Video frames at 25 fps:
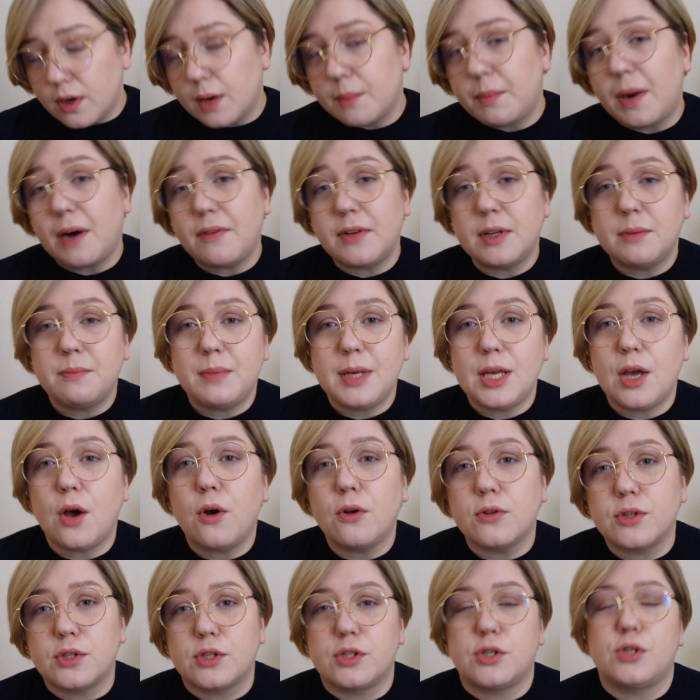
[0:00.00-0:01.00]
above and
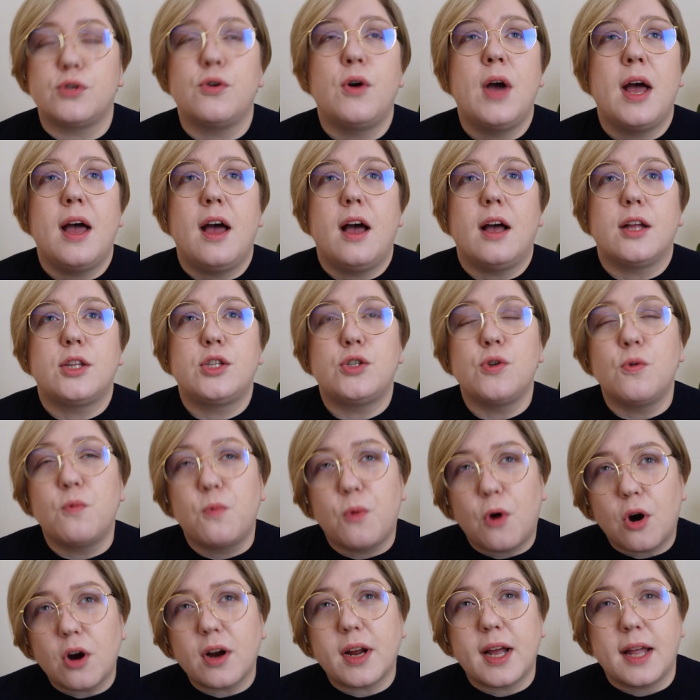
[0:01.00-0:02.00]
beyond, to
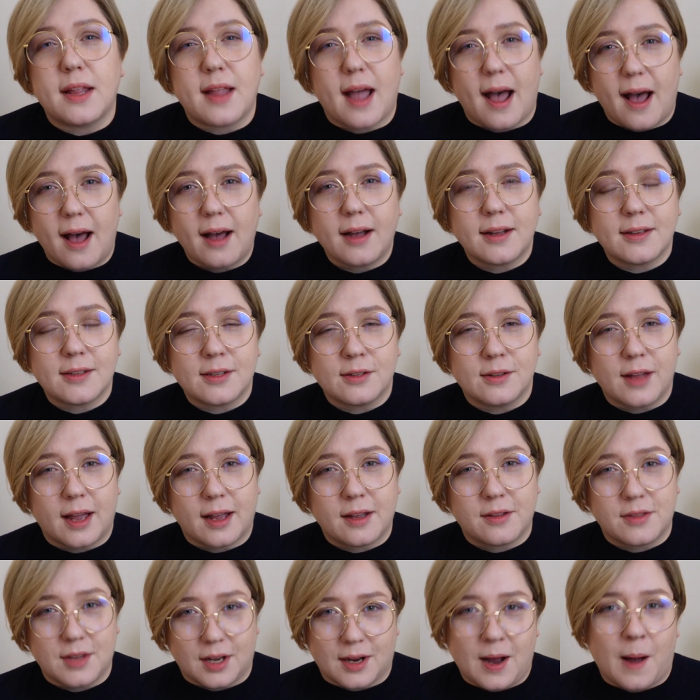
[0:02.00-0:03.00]
work and act
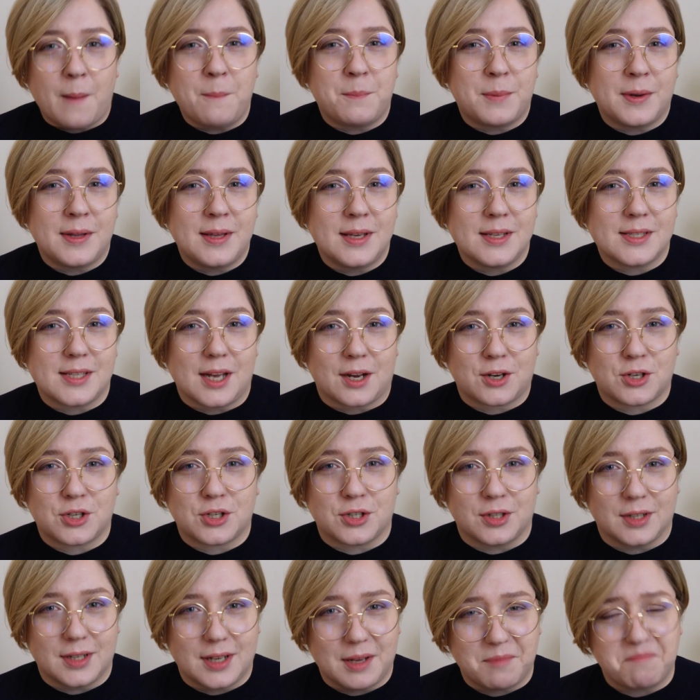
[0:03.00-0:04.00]
like the company is
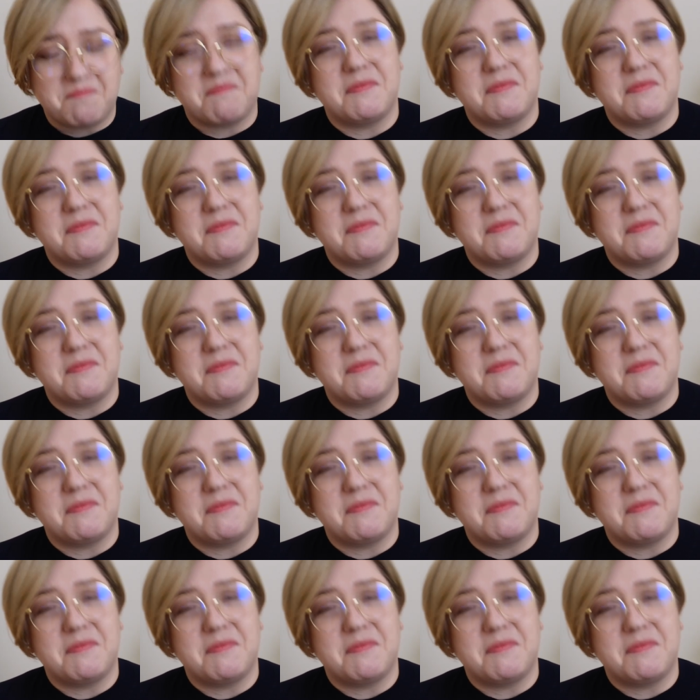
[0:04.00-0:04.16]
actually